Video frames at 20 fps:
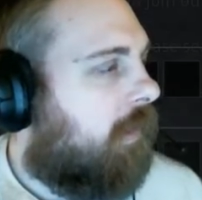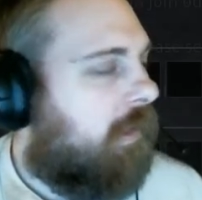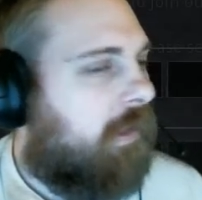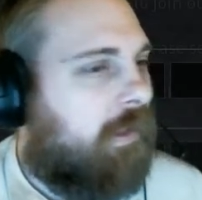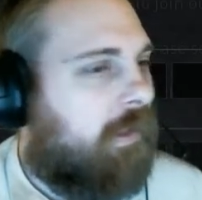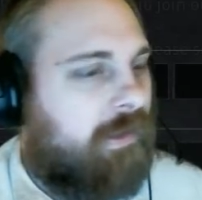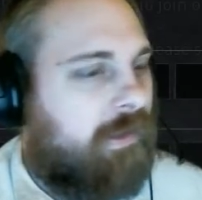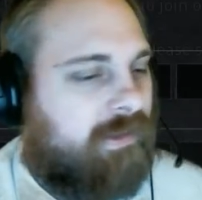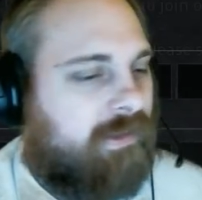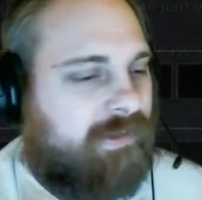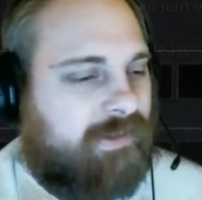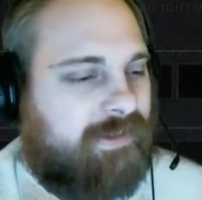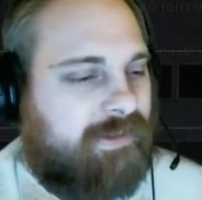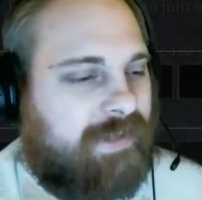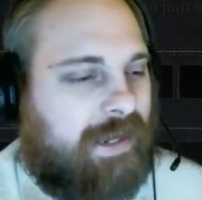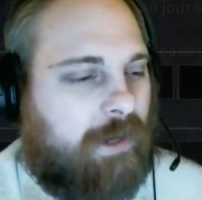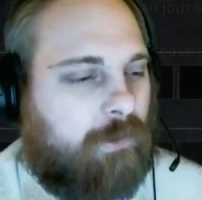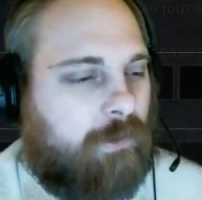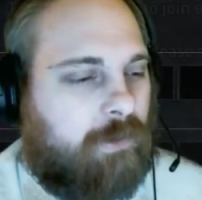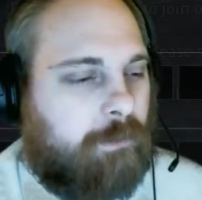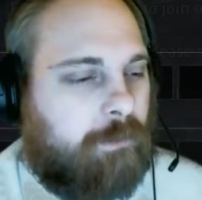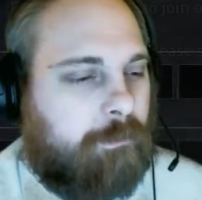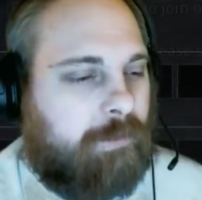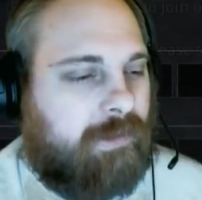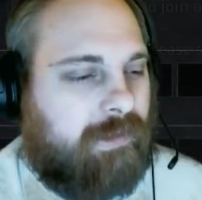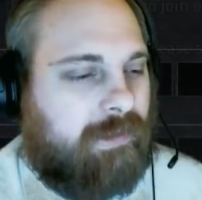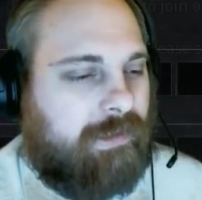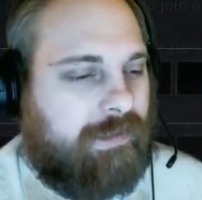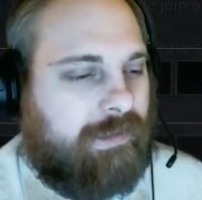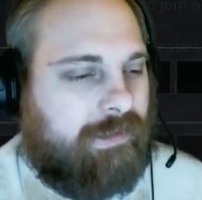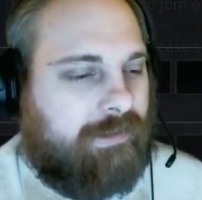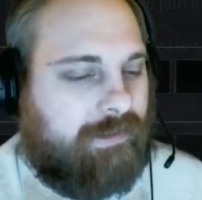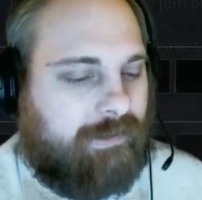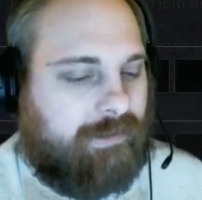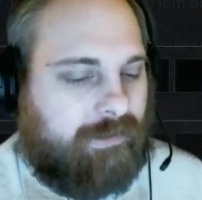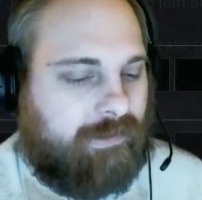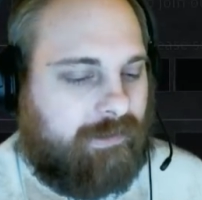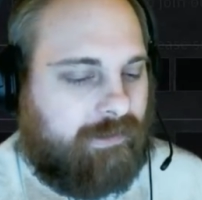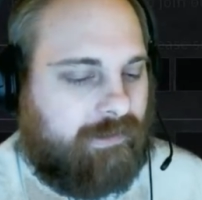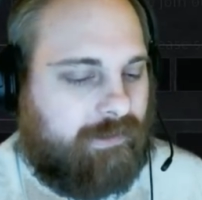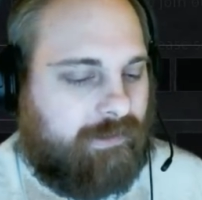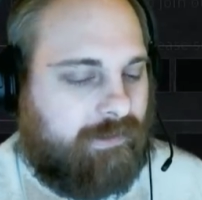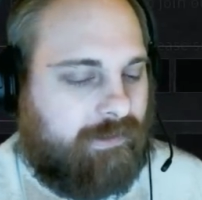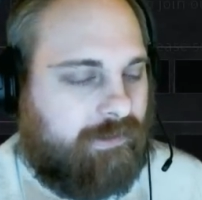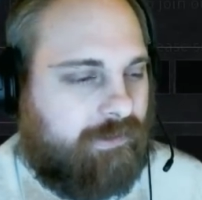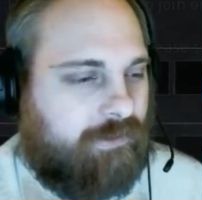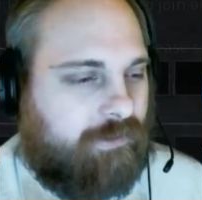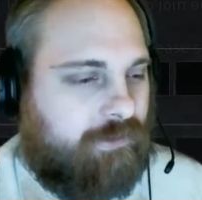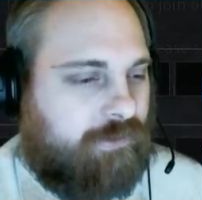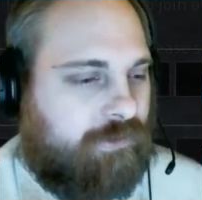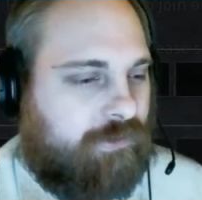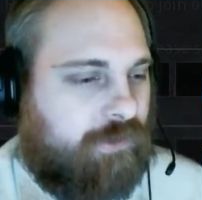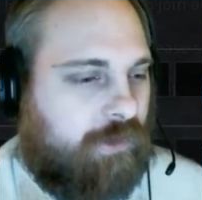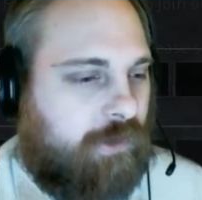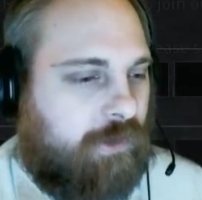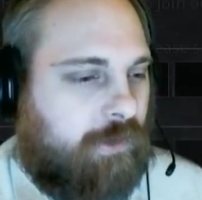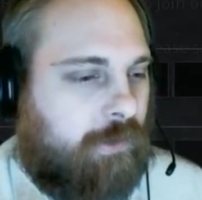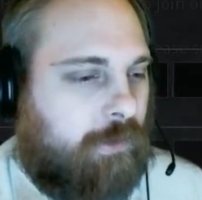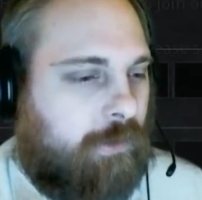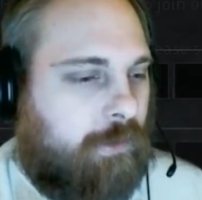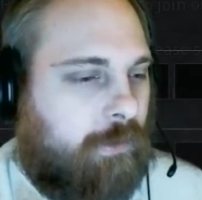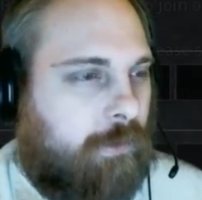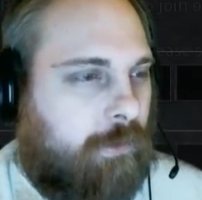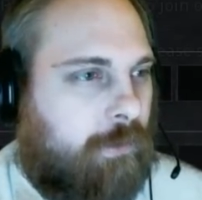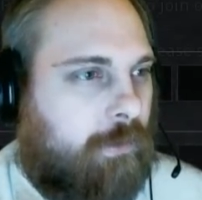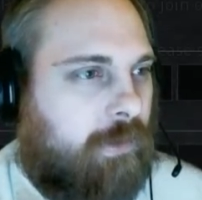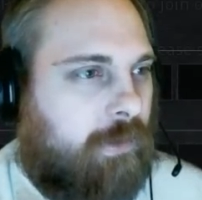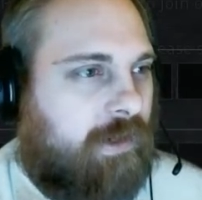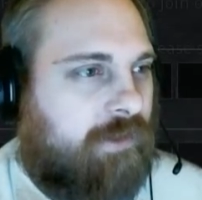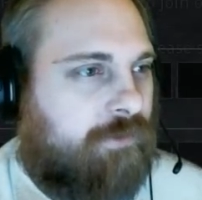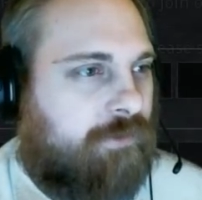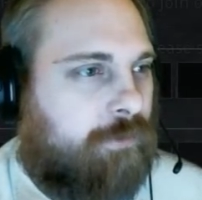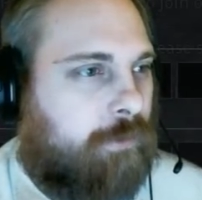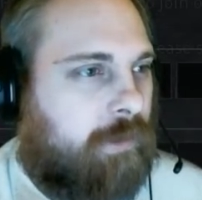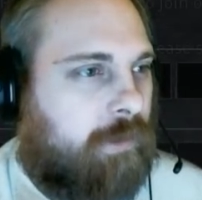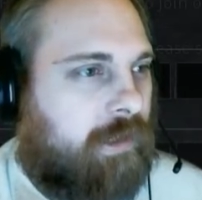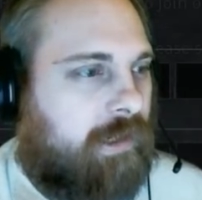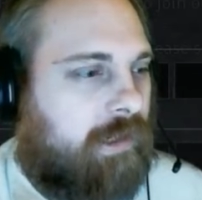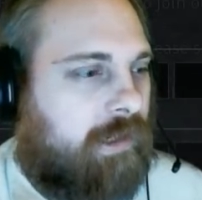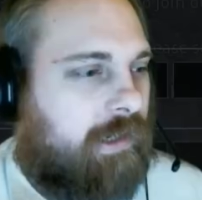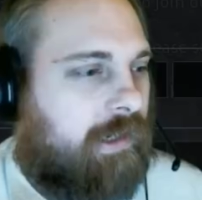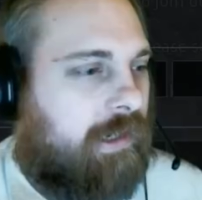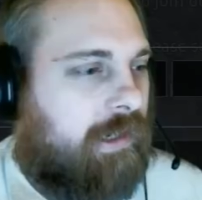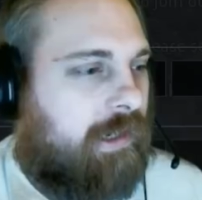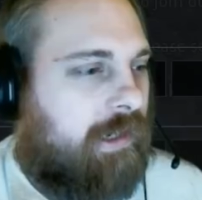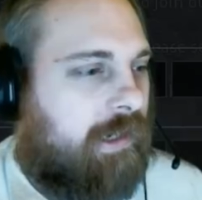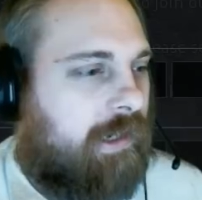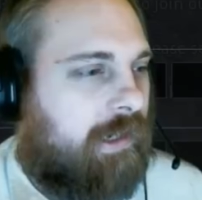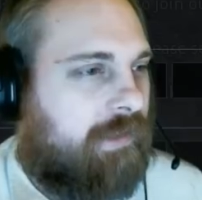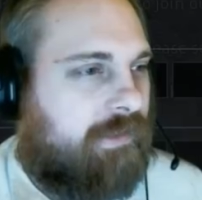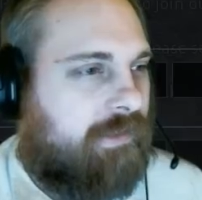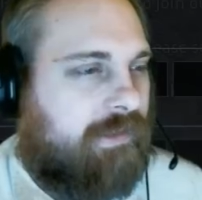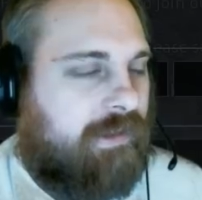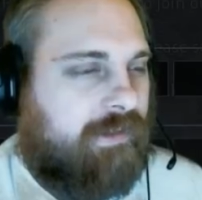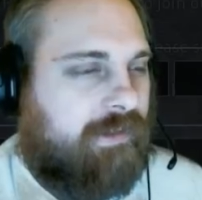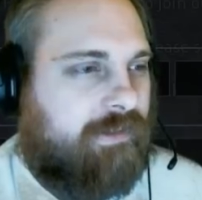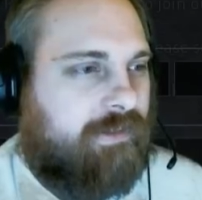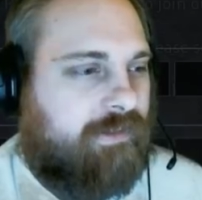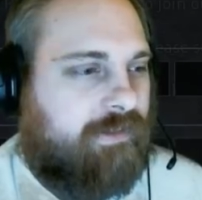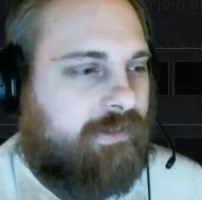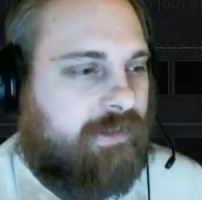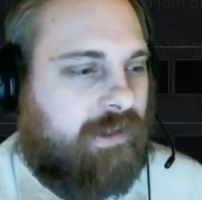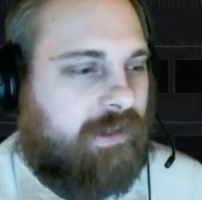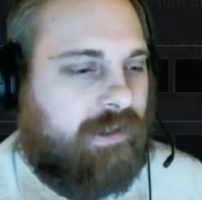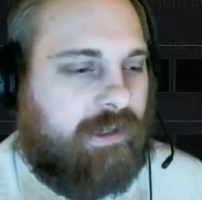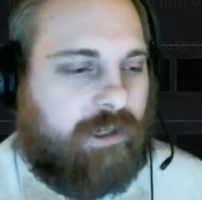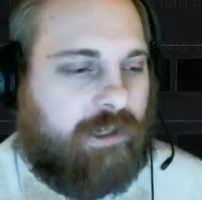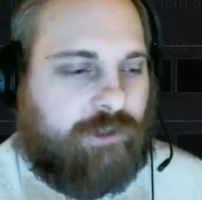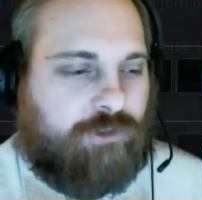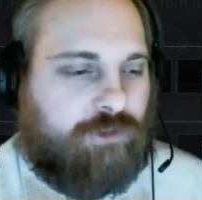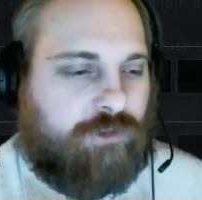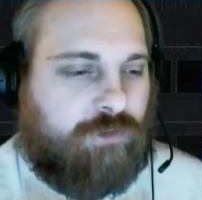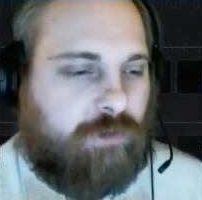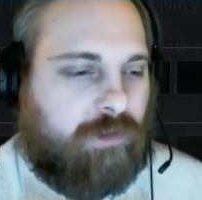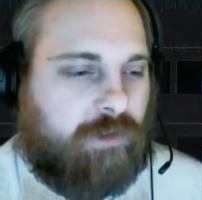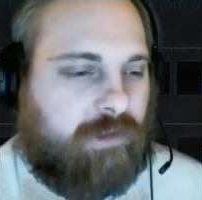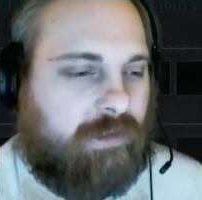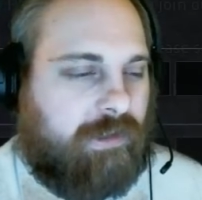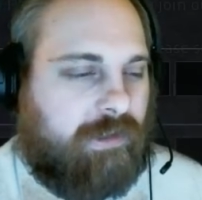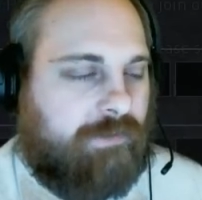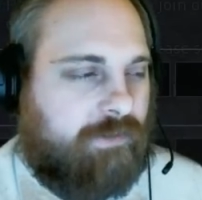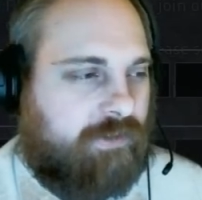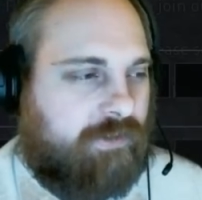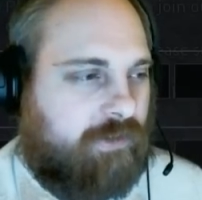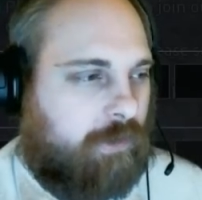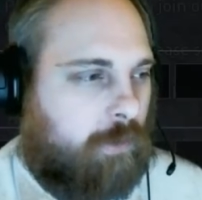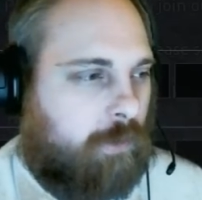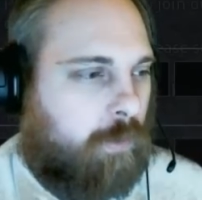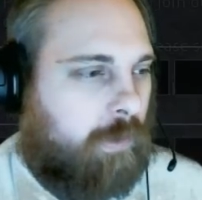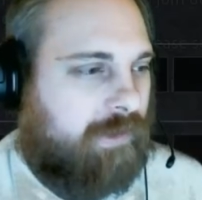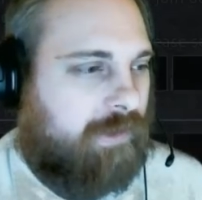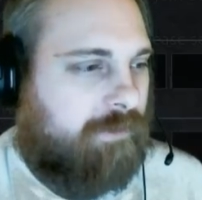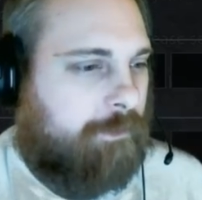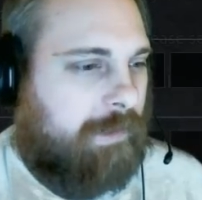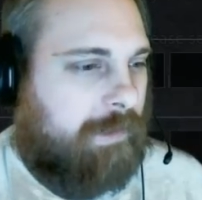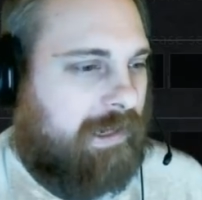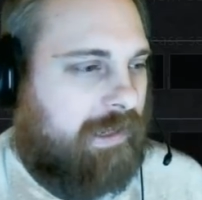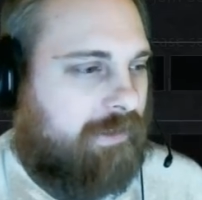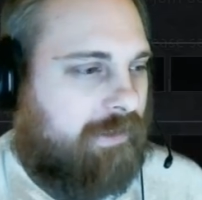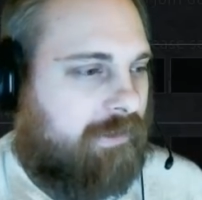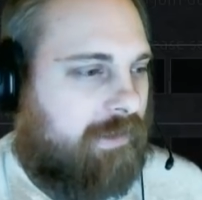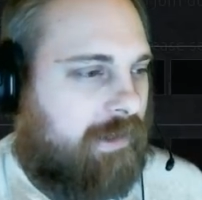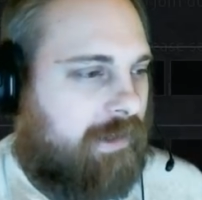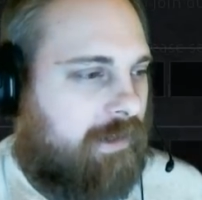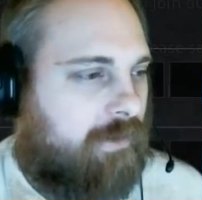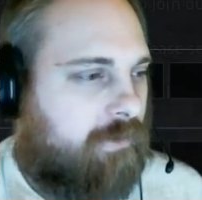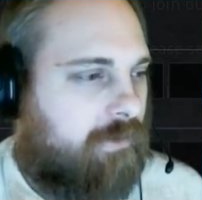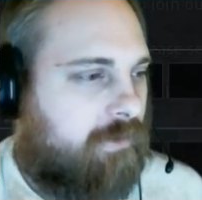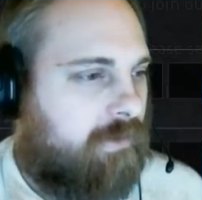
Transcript: This is now complete. So if we hit this, it should give us a quest path now,